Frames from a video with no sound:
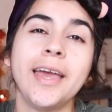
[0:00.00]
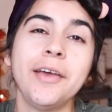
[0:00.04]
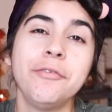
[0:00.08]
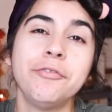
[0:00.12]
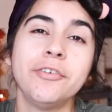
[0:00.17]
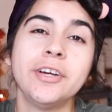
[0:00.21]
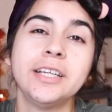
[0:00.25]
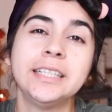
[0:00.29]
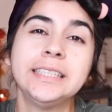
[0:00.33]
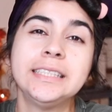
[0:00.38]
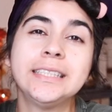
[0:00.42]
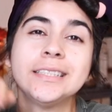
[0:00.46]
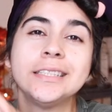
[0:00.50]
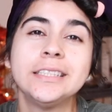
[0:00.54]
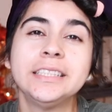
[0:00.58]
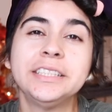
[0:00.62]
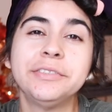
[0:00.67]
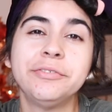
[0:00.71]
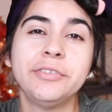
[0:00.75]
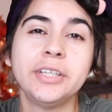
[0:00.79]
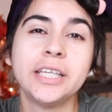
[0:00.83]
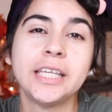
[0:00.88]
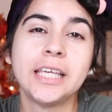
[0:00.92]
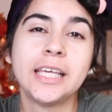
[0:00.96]
friends,
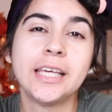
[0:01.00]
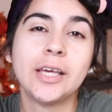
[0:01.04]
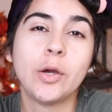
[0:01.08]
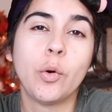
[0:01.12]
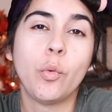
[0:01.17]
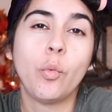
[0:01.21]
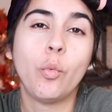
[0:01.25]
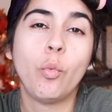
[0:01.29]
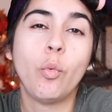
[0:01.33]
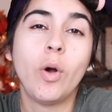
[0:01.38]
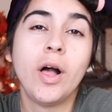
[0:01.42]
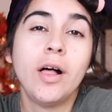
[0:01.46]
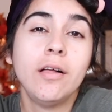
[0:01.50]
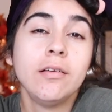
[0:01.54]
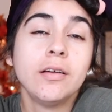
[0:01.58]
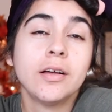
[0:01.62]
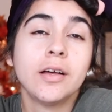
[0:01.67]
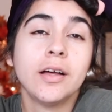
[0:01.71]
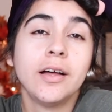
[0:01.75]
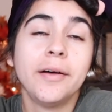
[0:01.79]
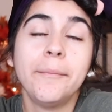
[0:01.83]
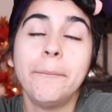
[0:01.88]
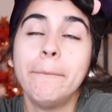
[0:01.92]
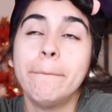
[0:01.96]
it's Vicky.
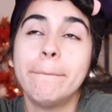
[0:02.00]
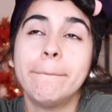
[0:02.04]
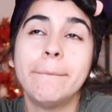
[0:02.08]
Welcome